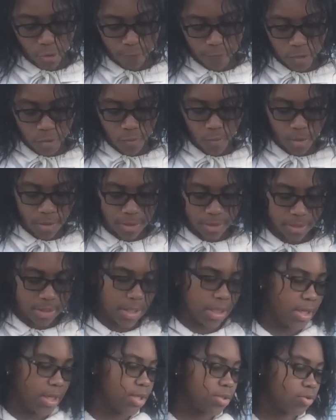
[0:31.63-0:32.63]
or if you wanted
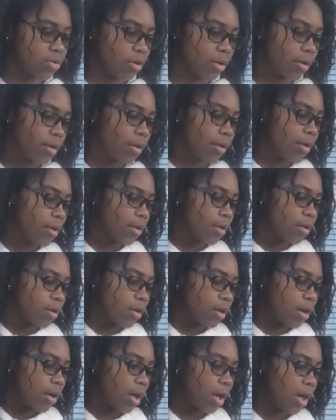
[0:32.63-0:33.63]
these or
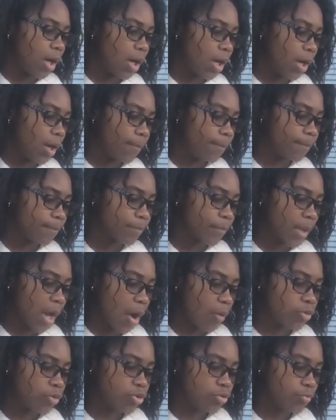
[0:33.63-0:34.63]
uh,
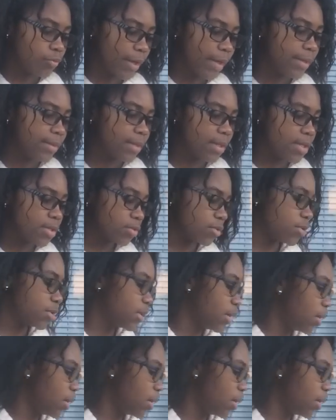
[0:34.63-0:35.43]
how would you rate these on a